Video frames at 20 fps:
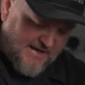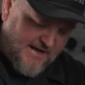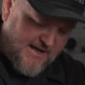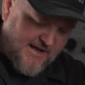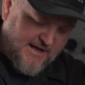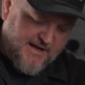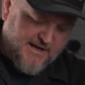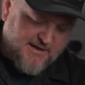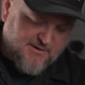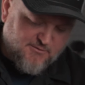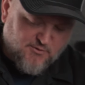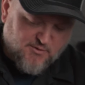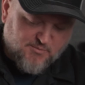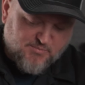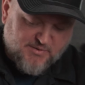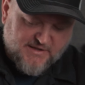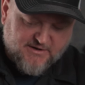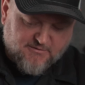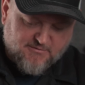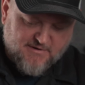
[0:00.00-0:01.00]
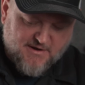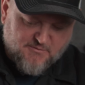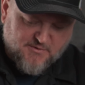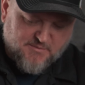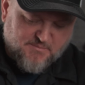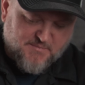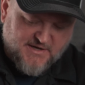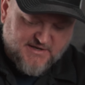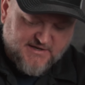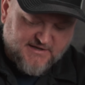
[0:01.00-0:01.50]
I will play around
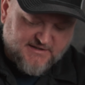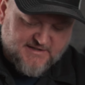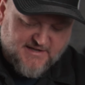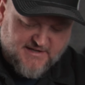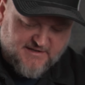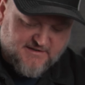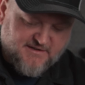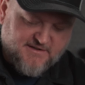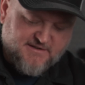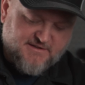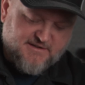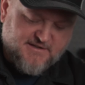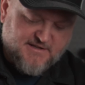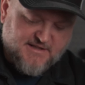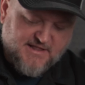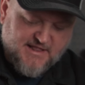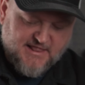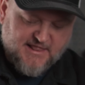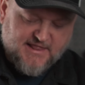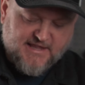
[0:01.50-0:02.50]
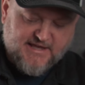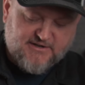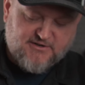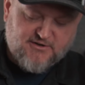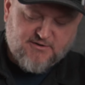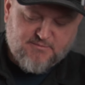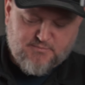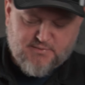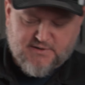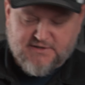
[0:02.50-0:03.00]
with modding that
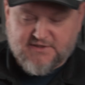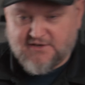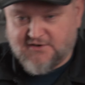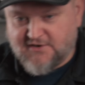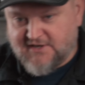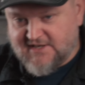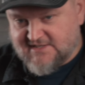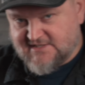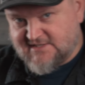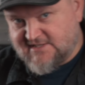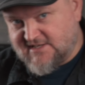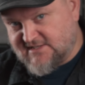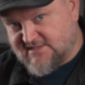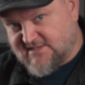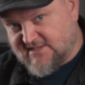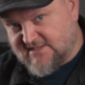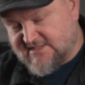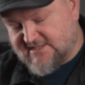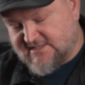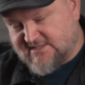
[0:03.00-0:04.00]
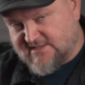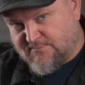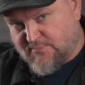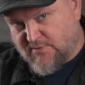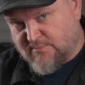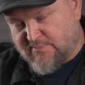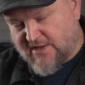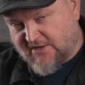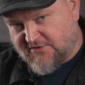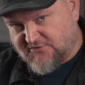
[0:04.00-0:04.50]
later, but there is this
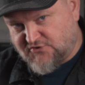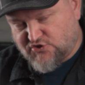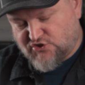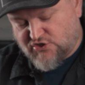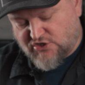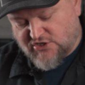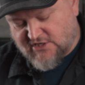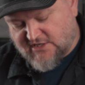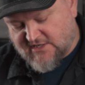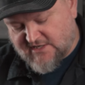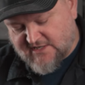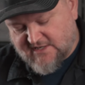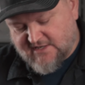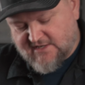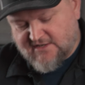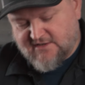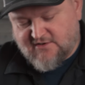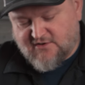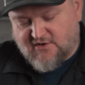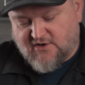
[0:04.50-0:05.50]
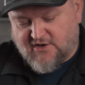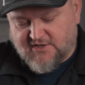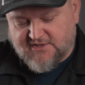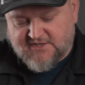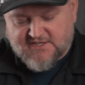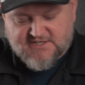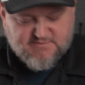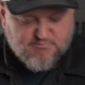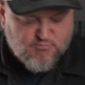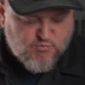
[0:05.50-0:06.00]
zipper pouch
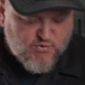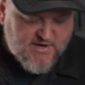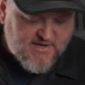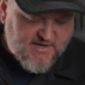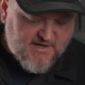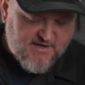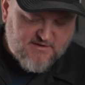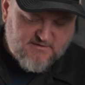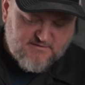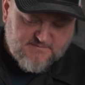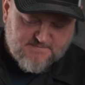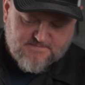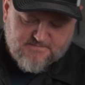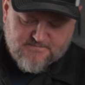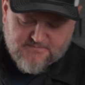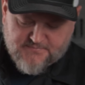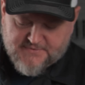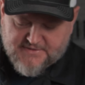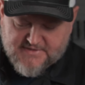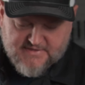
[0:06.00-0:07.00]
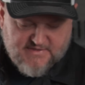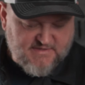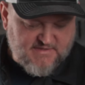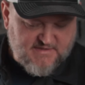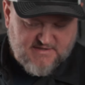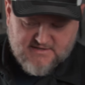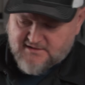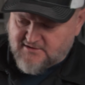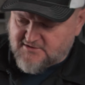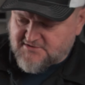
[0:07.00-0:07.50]
on this breakout
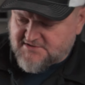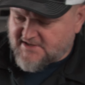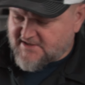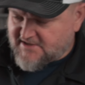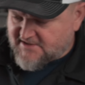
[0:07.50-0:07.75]
that looks